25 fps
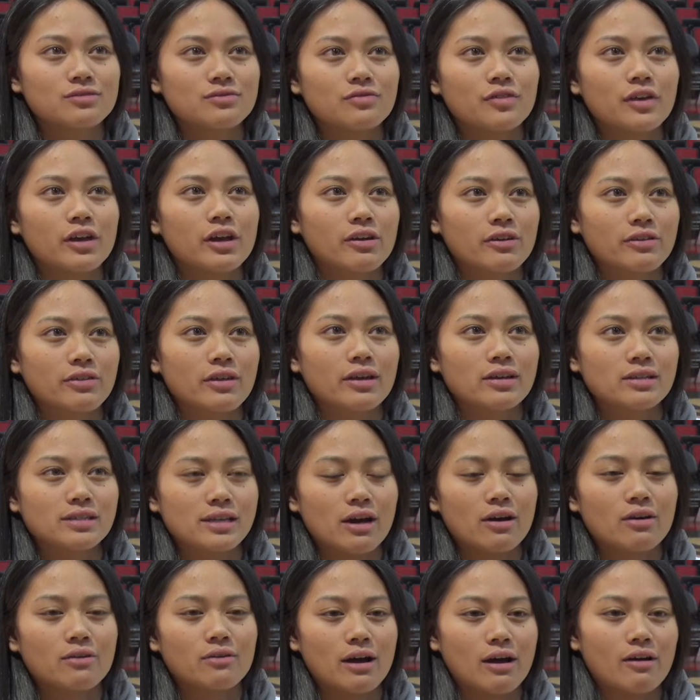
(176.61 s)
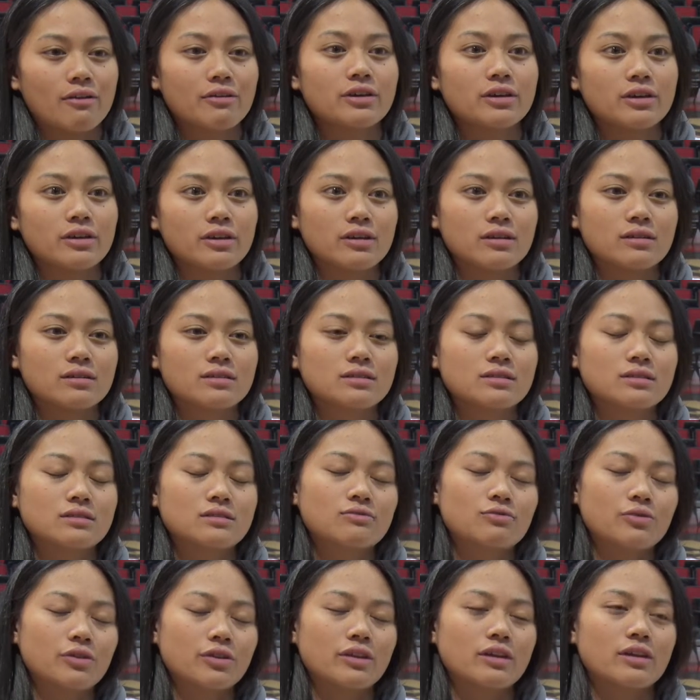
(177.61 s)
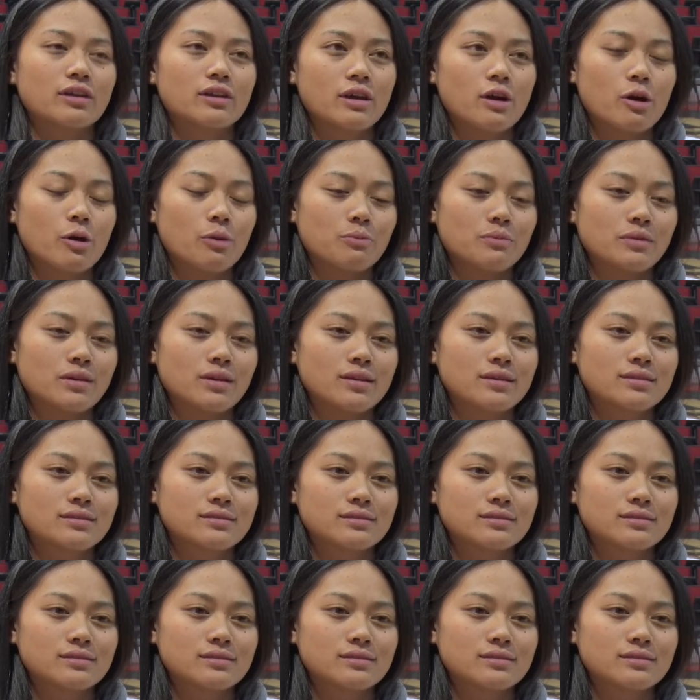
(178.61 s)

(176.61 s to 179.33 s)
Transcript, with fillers: figure things out out here is really going to help me